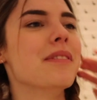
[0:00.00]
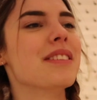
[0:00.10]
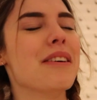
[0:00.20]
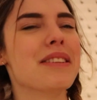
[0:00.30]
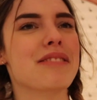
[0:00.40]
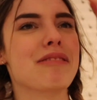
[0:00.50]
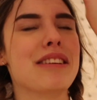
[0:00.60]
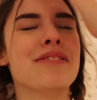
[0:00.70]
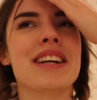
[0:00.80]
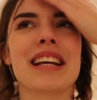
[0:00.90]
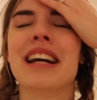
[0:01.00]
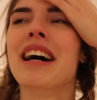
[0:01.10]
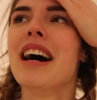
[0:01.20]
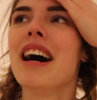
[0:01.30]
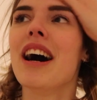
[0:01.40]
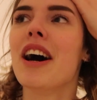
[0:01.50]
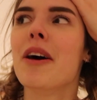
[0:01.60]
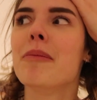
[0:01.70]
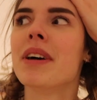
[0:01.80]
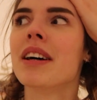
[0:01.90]
That was just really funny.
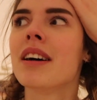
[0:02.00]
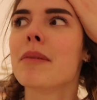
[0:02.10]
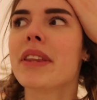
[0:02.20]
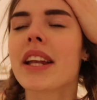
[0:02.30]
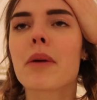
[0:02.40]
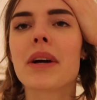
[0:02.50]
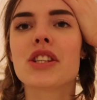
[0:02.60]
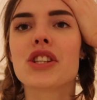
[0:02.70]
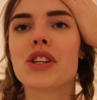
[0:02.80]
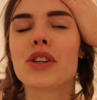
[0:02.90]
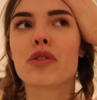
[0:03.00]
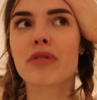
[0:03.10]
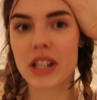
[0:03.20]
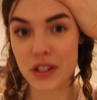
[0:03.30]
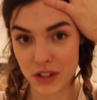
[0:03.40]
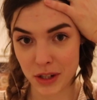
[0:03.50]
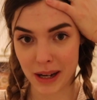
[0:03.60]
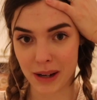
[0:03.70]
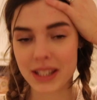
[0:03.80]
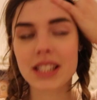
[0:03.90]
But then I went to French for 2
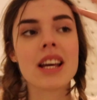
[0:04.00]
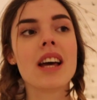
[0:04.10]
hours,